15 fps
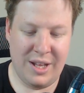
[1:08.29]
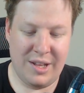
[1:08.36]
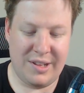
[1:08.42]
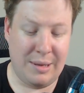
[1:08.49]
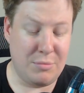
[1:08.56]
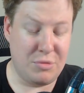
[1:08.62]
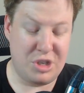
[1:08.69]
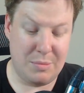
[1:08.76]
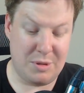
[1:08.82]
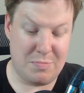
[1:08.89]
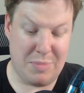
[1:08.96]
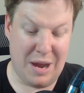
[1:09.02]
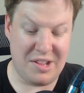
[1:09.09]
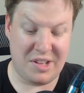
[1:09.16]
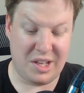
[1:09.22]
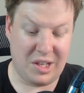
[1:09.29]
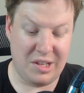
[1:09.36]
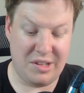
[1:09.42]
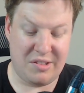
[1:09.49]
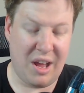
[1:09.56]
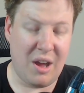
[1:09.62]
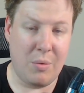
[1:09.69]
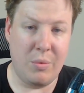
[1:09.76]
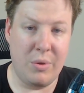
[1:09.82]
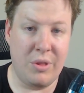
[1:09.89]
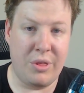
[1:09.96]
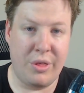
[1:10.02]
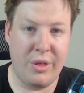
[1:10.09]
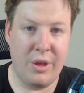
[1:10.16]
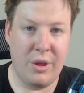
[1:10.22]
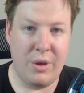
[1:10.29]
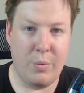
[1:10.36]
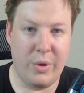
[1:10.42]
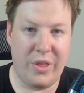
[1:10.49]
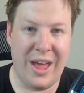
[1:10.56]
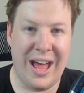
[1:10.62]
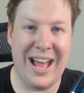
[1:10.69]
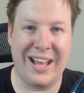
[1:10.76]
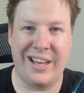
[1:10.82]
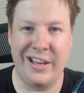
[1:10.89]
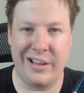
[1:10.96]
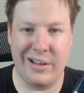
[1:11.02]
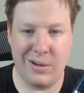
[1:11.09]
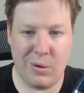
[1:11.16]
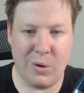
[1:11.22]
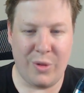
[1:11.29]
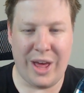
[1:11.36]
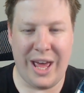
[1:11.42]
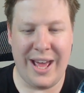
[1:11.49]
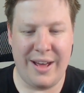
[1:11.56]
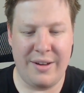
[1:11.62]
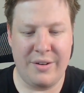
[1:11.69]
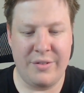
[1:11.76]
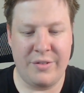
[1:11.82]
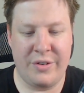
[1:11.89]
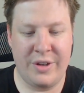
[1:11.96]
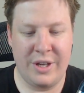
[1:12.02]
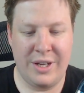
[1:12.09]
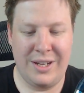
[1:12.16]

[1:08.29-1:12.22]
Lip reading: some ships basically start with hacking, or they have